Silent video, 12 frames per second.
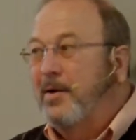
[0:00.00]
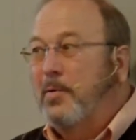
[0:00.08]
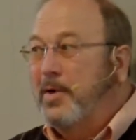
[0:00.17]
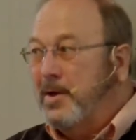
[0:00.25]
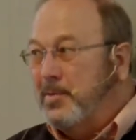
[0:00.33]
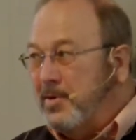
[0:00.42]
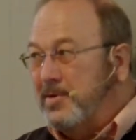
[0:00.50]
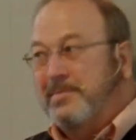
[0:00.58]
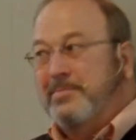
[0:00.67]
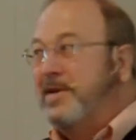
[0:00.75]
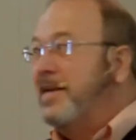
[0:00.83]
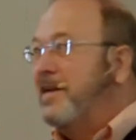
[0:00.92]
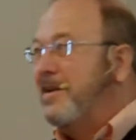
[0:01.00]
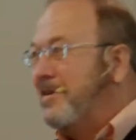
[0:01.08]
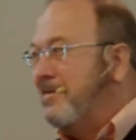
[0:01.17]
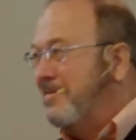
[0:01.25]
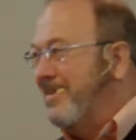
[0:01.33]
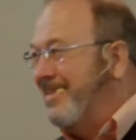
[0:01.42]
we wouldn't be
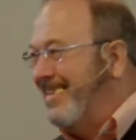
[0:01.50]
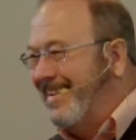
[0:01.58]
here.